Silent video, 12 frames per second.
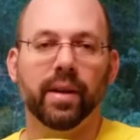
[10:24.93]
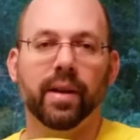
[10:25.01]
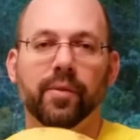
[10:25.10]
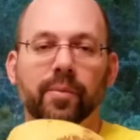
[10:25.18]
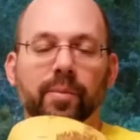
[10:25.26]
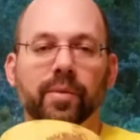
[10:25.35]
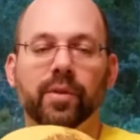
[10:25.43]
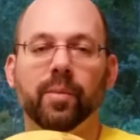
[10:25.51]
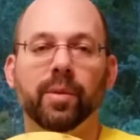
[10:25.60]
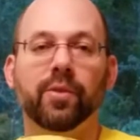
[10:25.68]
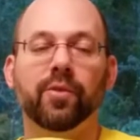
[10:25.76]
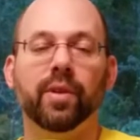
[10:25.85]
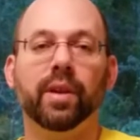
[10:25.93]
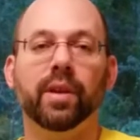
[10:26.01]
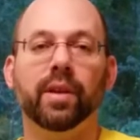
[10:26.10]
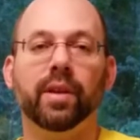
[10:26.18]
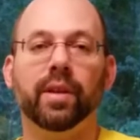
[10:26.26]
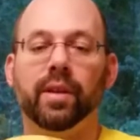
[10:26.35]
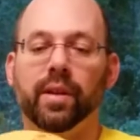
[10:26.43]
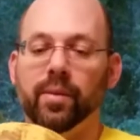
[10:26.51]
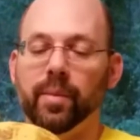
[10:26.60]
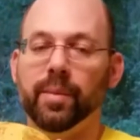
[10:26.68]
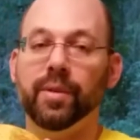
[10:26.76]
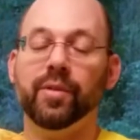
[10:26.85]
I've still been drinking it, and
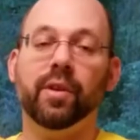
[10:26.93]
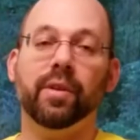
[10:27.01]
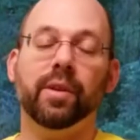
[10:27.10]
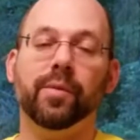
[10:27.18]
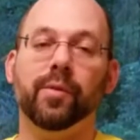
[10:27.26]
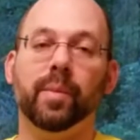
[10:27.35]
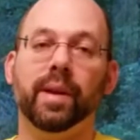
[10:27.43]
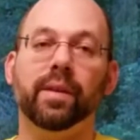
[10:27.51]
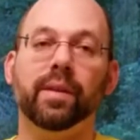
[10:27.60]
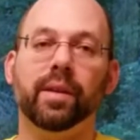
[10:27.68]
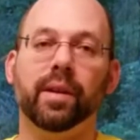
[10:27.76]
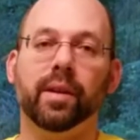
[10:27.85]
or maybe it's starting to ferment.